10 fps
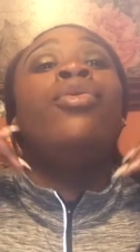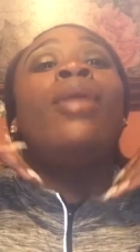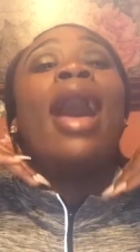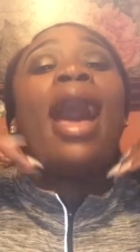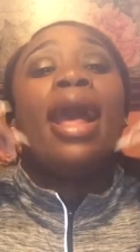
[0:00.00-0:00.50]
you
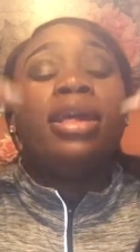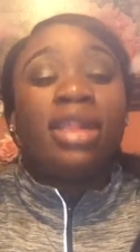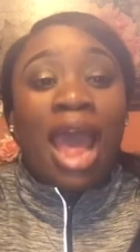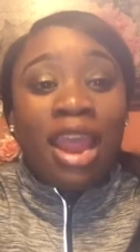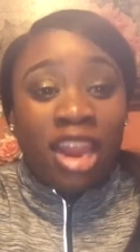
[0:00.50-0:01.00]
guys.
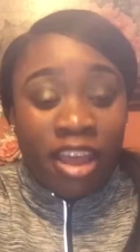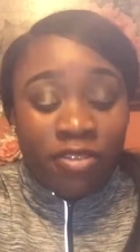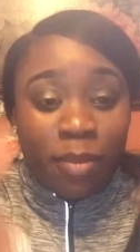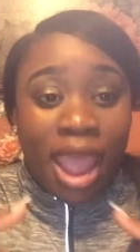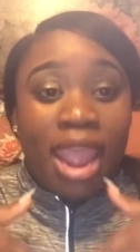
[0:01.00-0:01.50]
I love
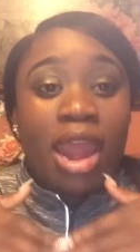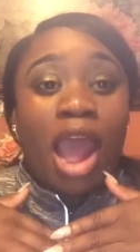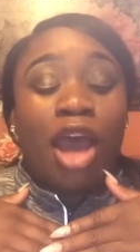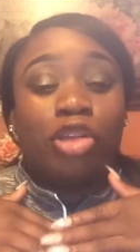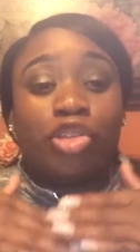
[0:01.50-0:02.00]
my head of
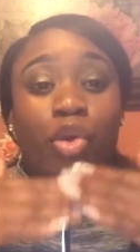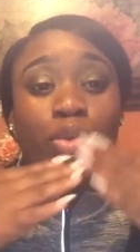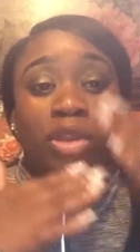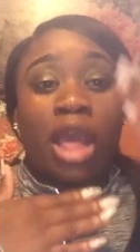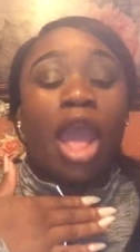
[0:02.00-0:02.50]

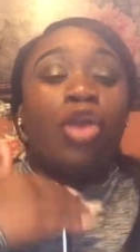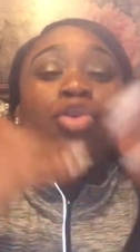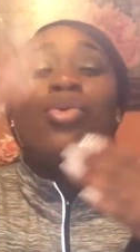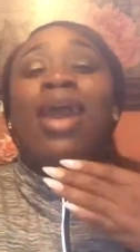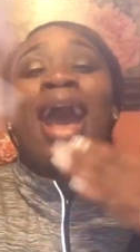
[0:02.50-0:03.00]
households.
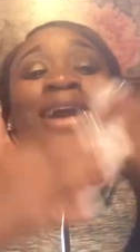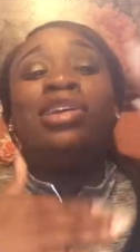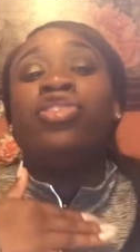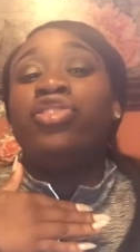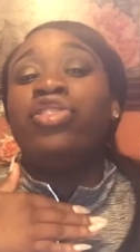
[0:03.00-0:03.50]
You
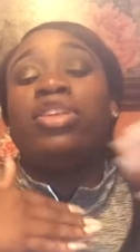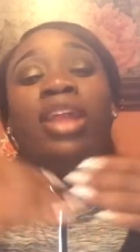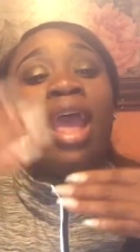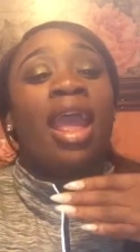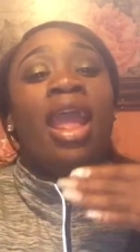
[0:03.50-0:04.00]
guys
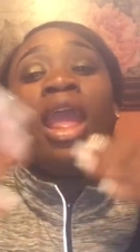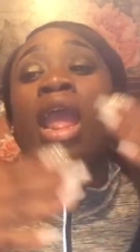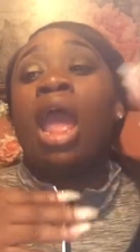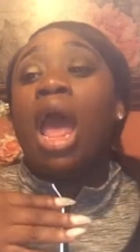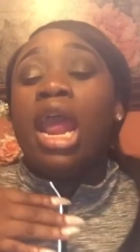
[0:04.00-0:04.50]

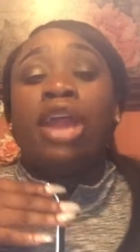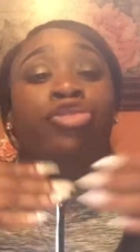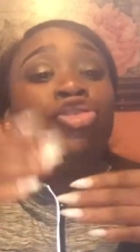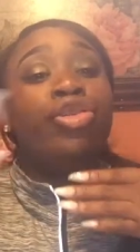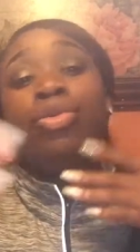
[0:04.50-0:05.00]
stay
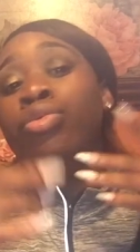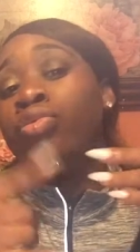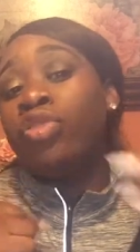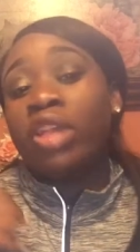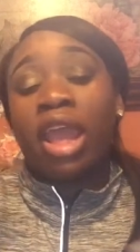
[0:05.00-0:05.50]
in
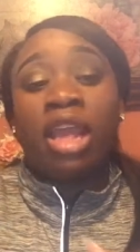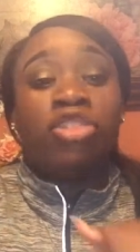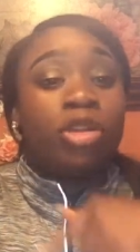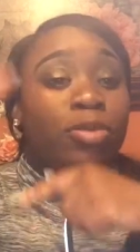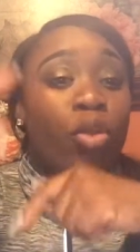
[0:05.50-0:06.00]
tune, stay
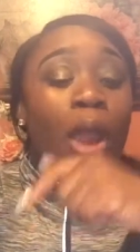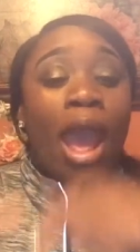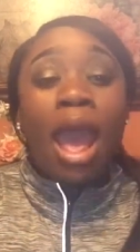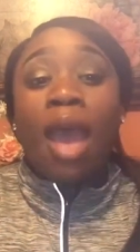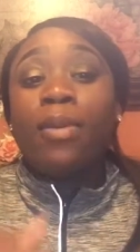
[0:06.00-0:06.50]

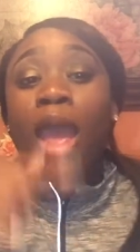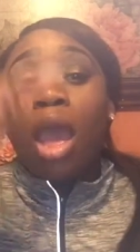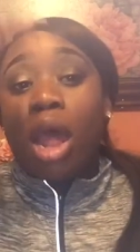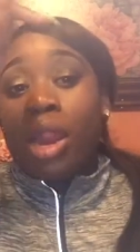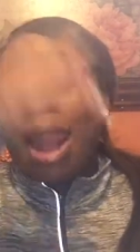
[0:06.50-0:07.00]
subscribed,
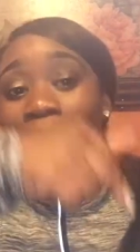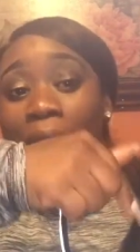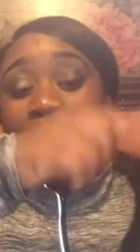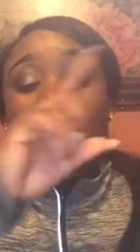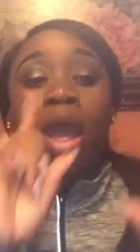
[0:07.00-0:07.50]

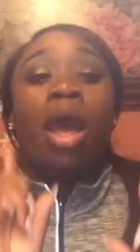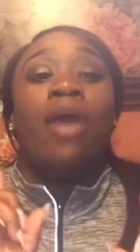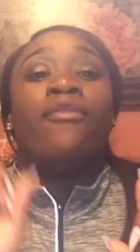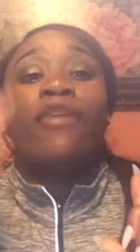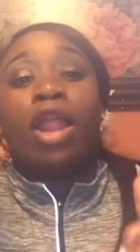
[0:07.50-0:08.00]
like,
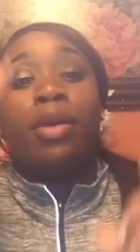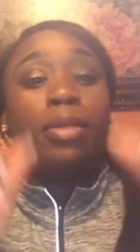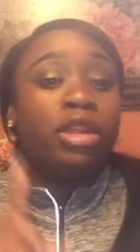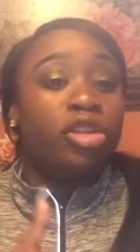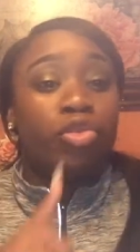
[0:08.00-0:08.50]
follow
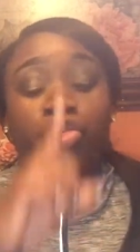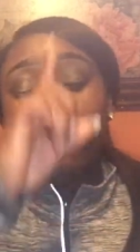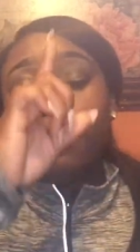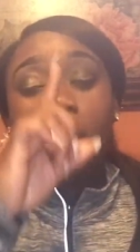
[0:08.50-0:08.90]
my social